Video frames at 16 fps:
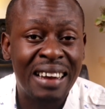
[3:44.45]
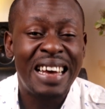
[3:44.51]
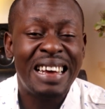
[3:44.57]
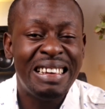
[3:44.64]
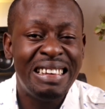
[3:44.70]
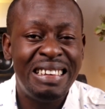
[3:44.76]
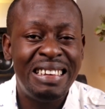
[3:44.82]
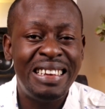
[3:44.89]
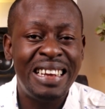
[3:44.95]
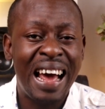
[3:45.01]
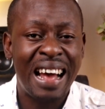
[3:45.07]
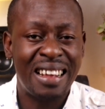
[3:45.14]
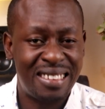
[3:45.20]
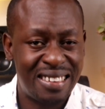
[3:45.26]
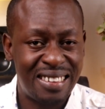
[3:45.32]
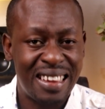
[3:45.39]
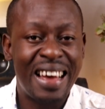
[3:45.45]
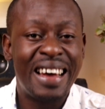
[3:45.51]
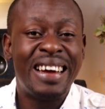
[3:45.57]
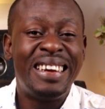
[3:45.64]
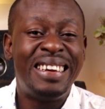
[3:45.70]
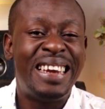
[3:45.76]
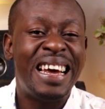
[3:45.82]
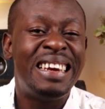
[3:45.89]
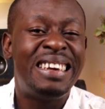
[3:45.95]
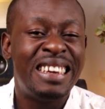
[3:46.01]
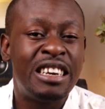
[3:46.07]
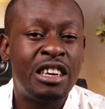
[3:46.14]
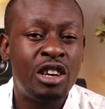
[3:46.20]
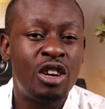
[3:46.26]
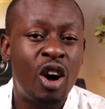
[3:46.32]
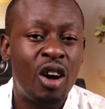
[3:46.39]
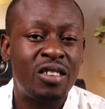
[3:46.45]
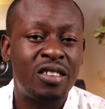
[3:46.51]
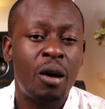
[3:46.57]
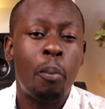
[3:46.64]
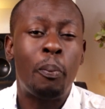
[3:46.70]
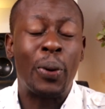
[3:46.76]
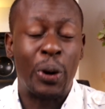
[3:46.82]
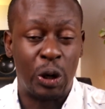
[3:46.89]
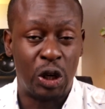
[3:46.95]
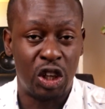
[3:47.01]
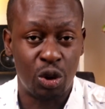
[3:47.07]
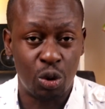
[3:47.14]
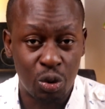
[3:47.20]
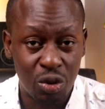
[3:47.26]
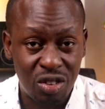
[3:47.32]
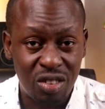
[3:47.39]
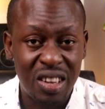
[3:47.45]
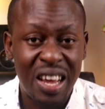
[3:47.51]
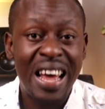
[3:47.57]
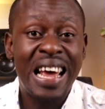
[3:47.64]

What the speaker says: Yet they did not produce.